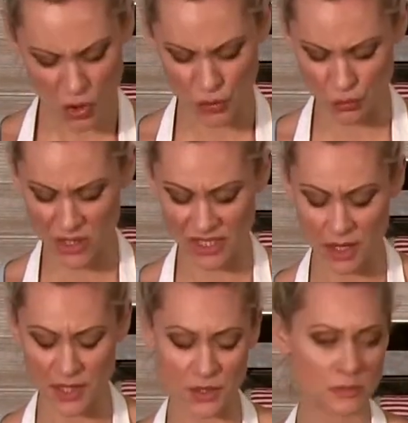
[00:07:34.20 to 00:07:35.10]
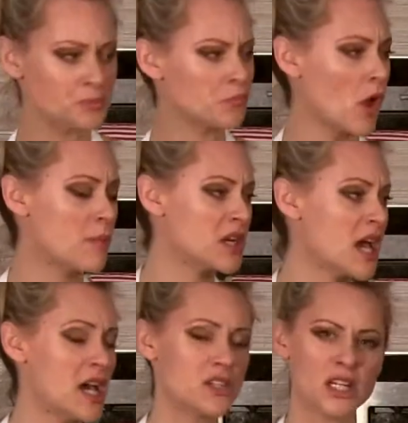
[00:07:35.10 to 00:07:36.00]
It's really nice. I'm gonna
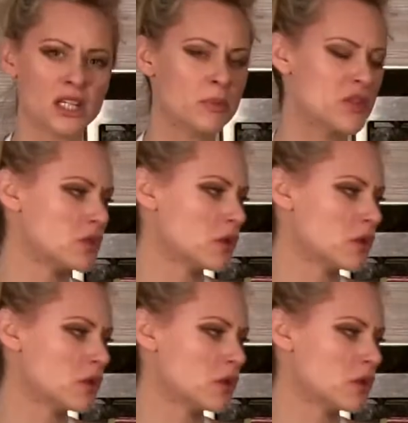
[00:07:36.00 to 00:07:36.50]
add a little bit of